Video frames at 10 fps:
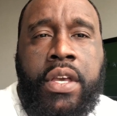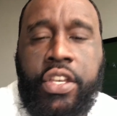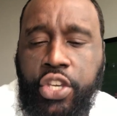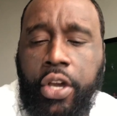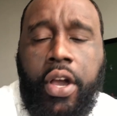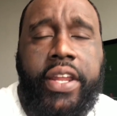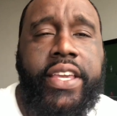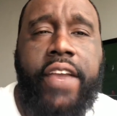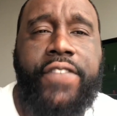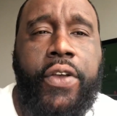You're going to
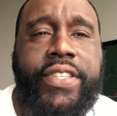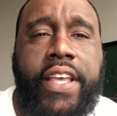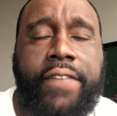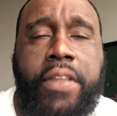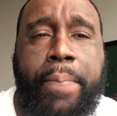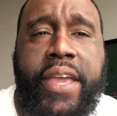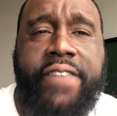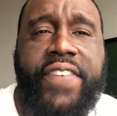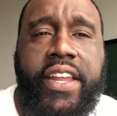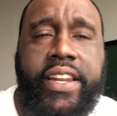give yourself the
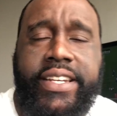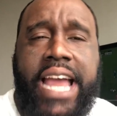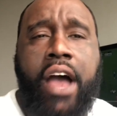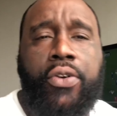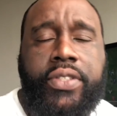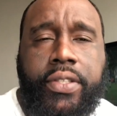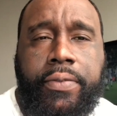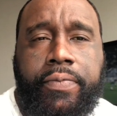benefit of the doubt.